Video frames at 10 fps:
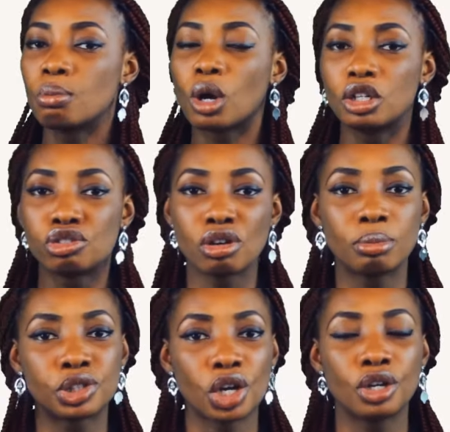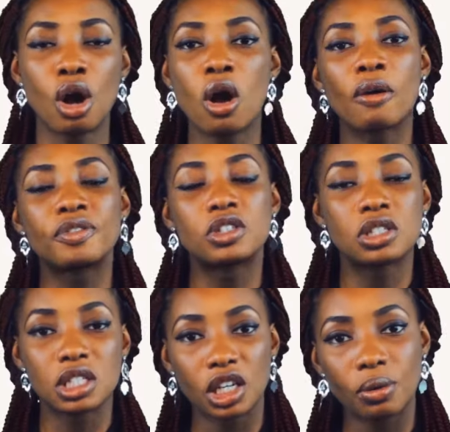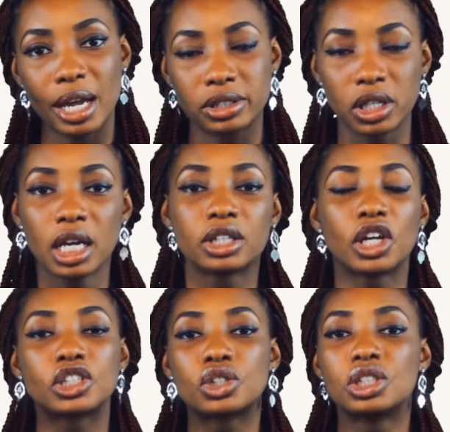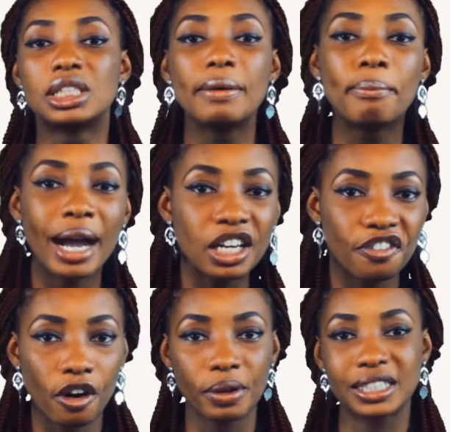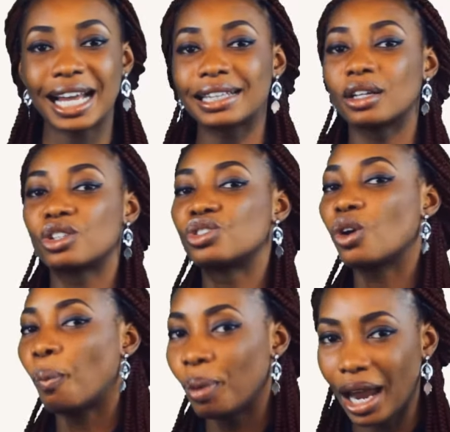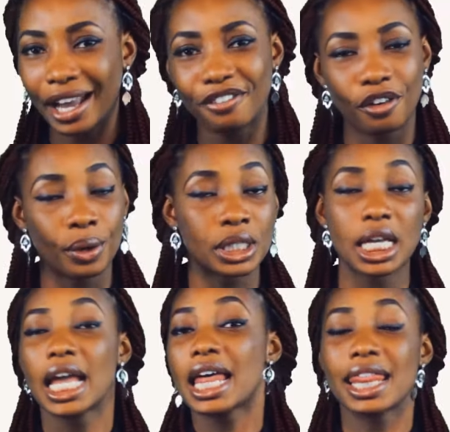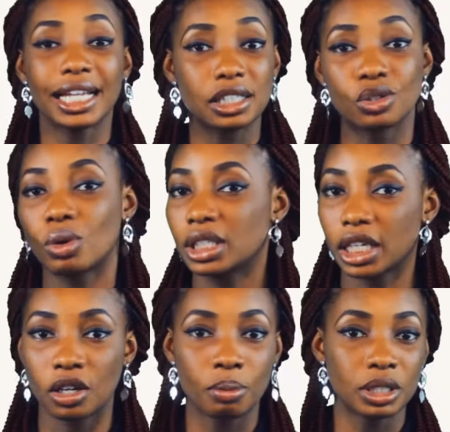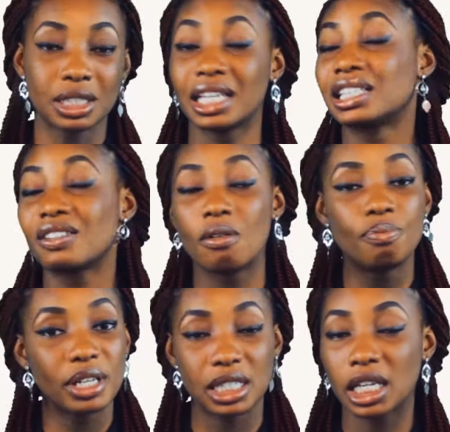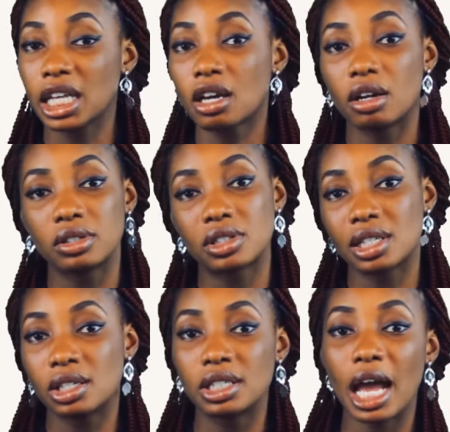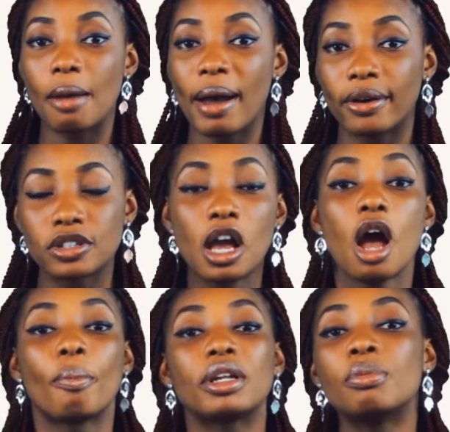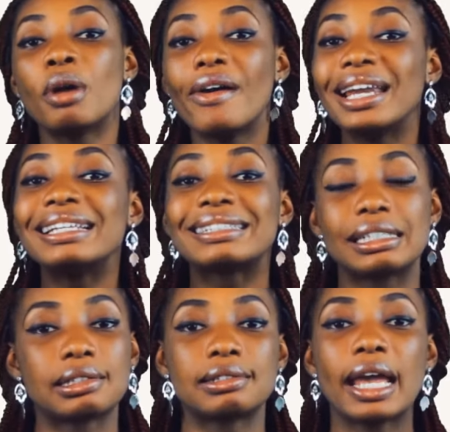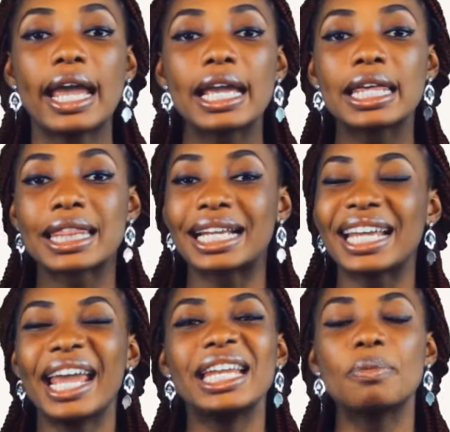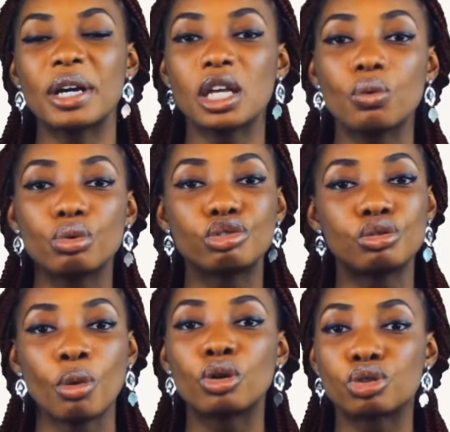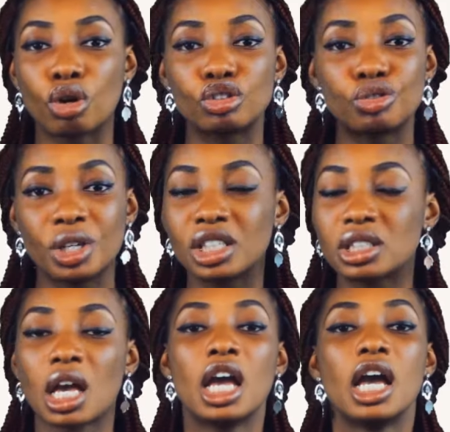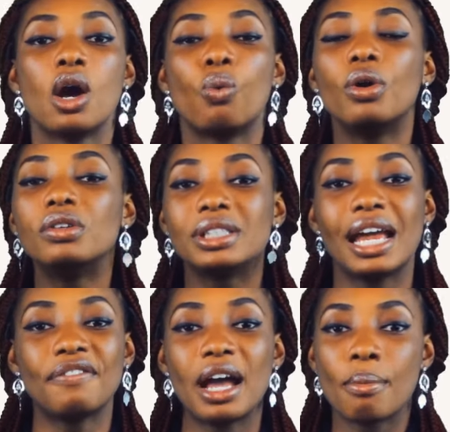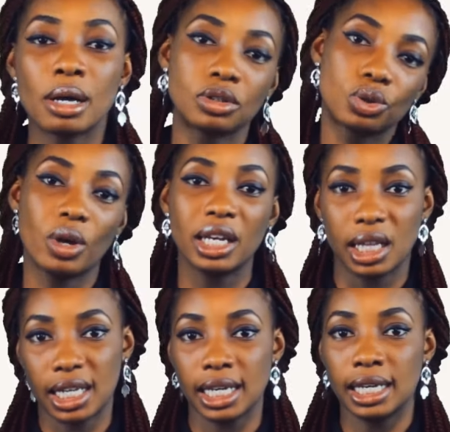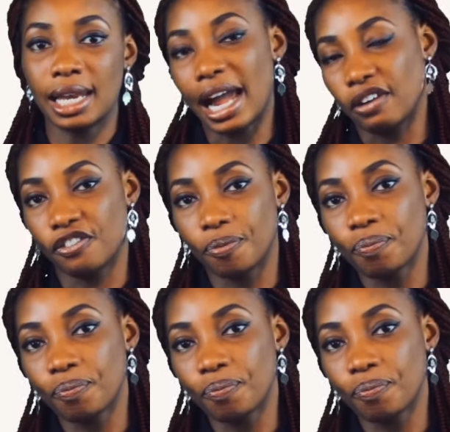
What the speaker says: consumption of cigarettes, the demand for it and the supply for it. That is what the economist is basically concerned about. But the moralist is saying that anybody who smokes or drinks will never amount to anything in life.